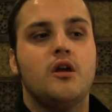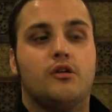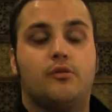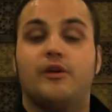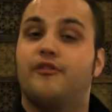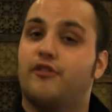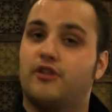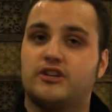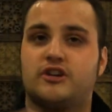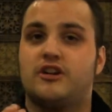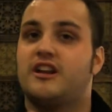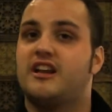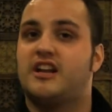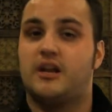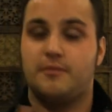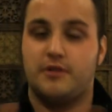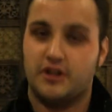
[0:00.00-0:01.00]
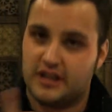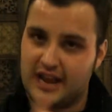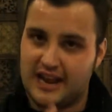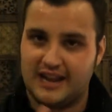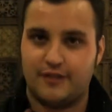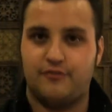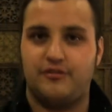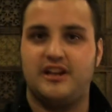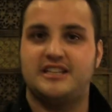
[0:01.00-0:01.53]
So we first started
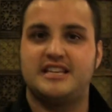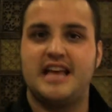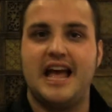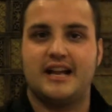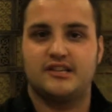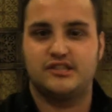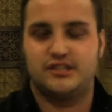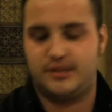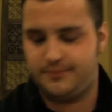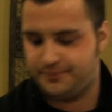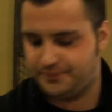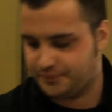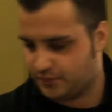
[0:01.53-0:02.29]
communicating via text.